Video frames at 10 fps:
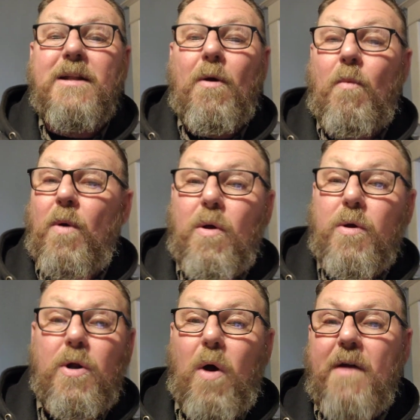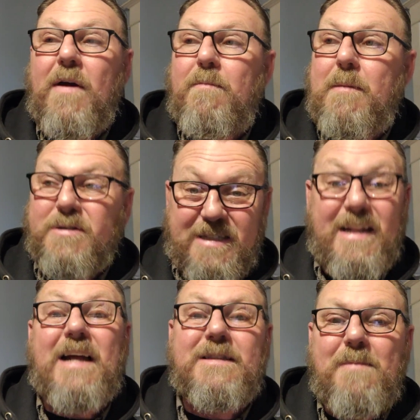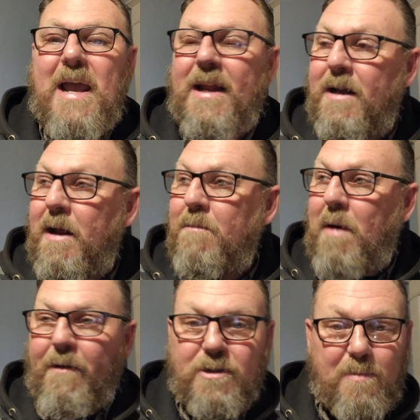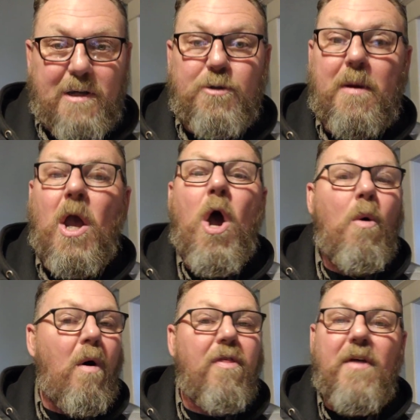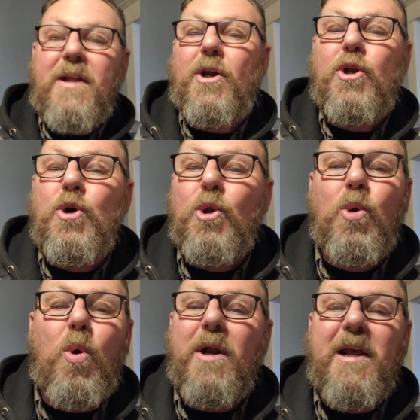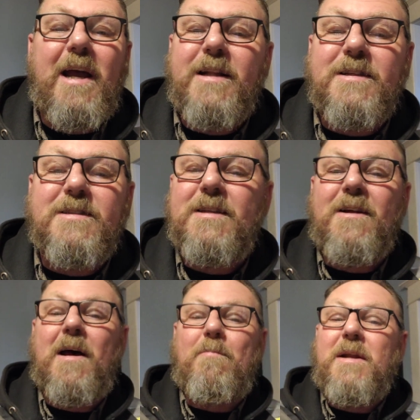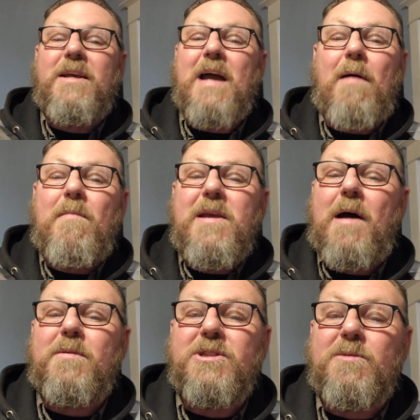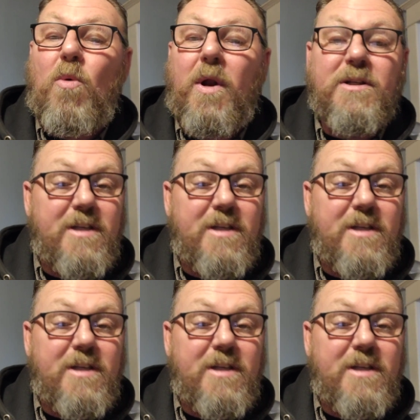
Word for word: And, you know, I've had people say that to me, and, and my response would be, well, thank the good Lord he got the sun up and he got me up this morning.